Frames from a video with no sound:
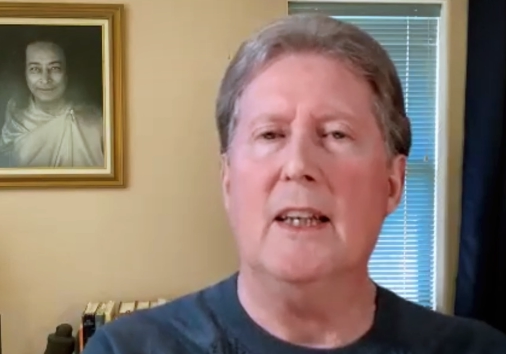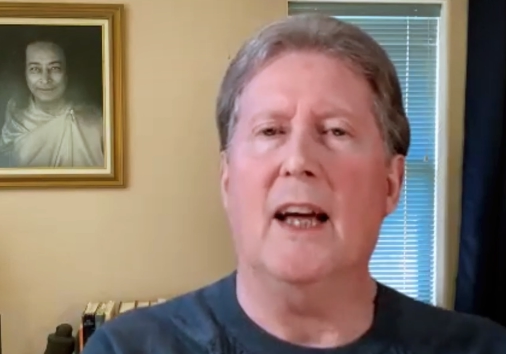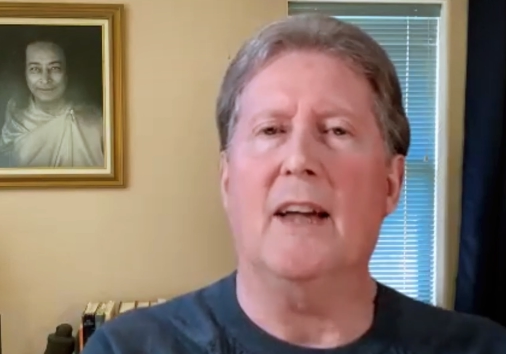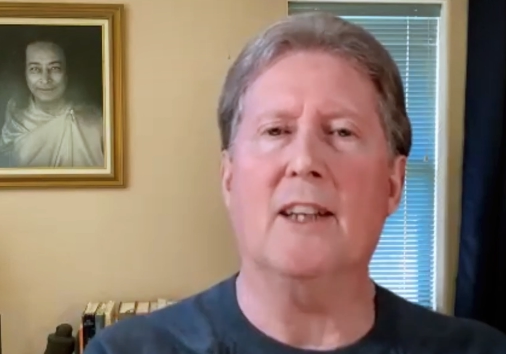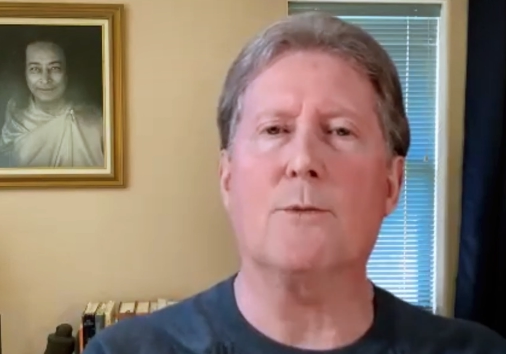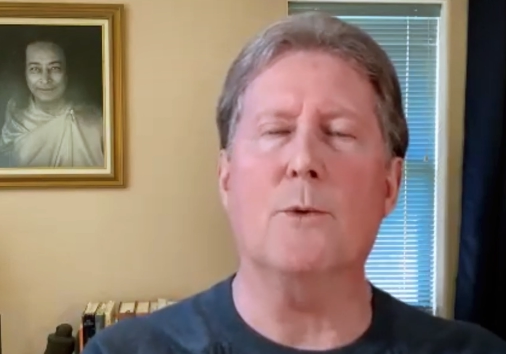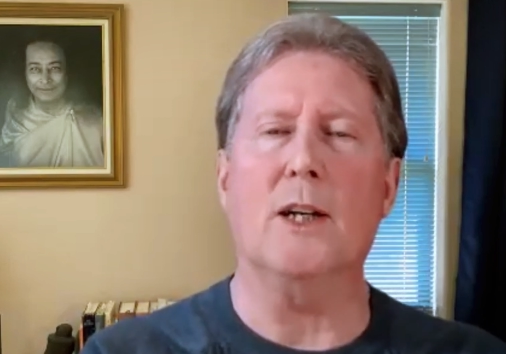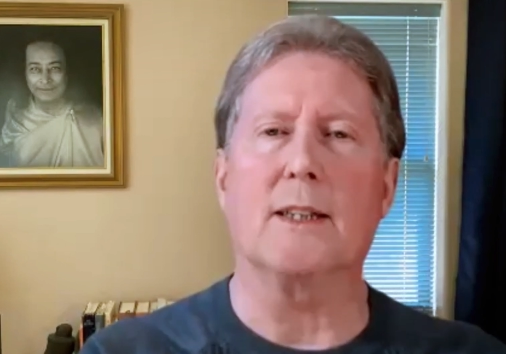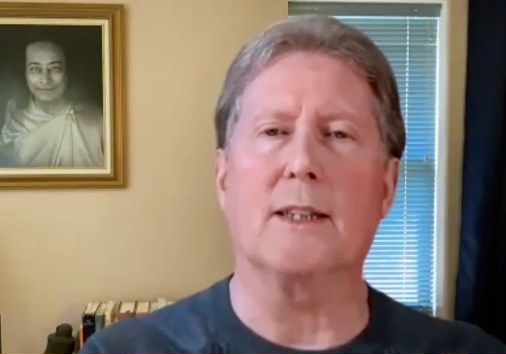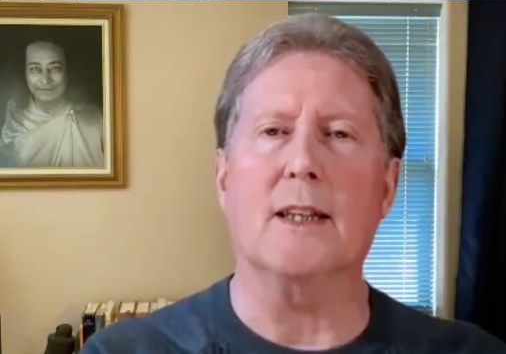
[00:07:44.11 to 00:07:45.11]
Speaker 1: and that's
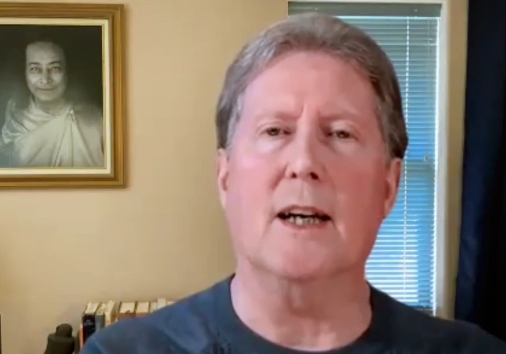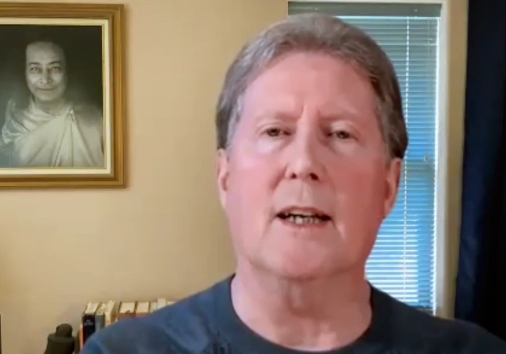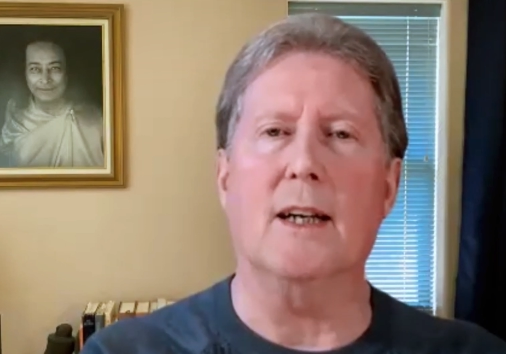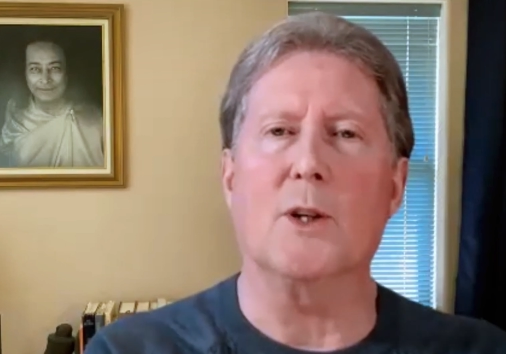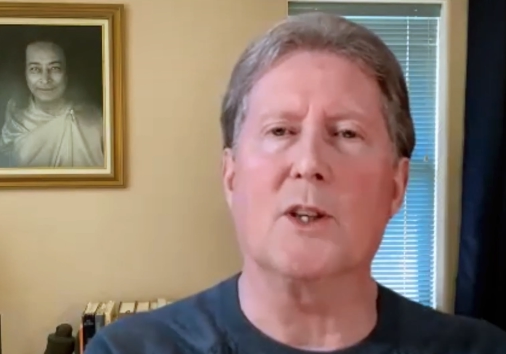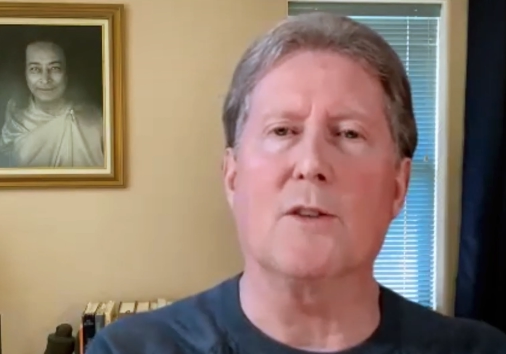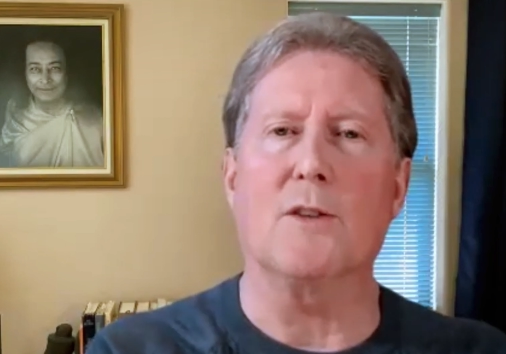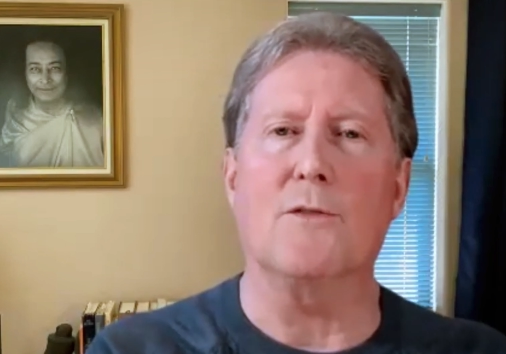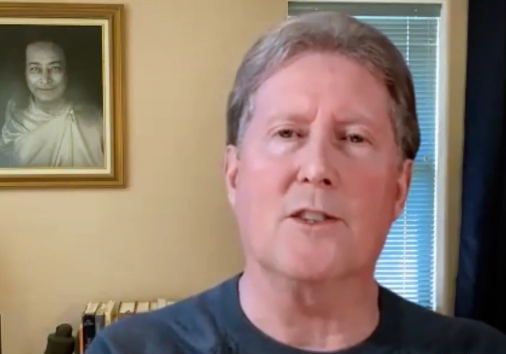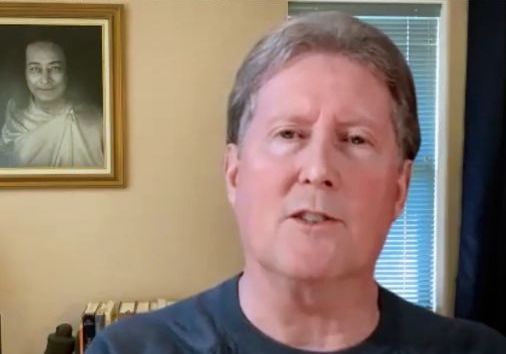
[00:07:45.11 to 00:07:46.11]
what uh, what the
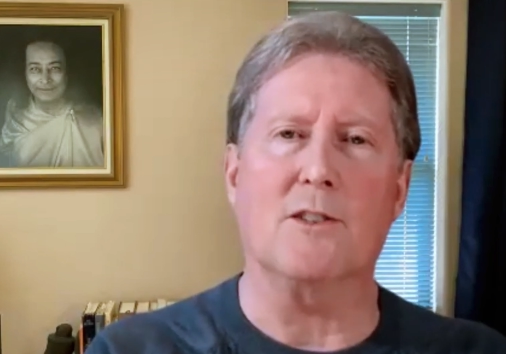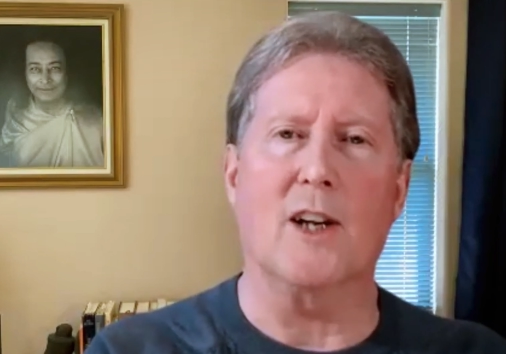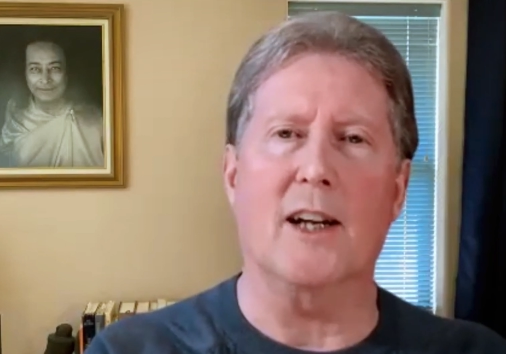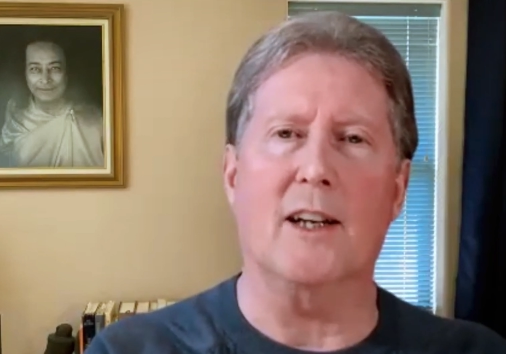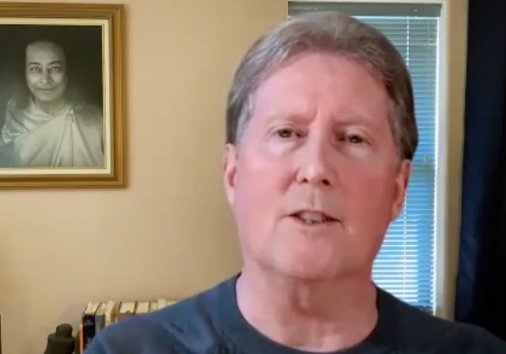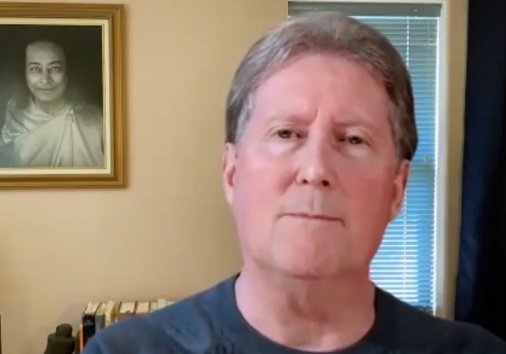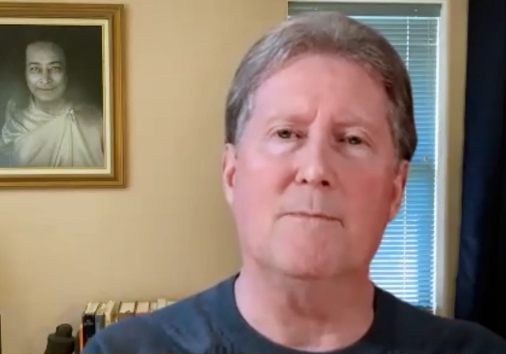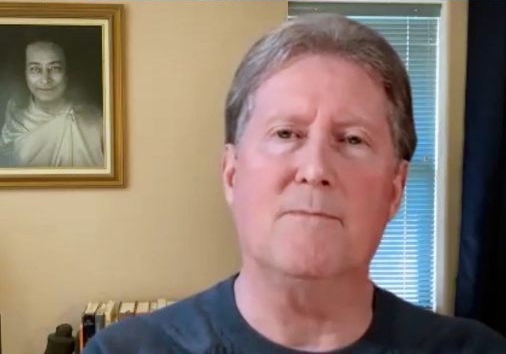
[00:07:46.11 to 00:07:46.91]
physics of God is.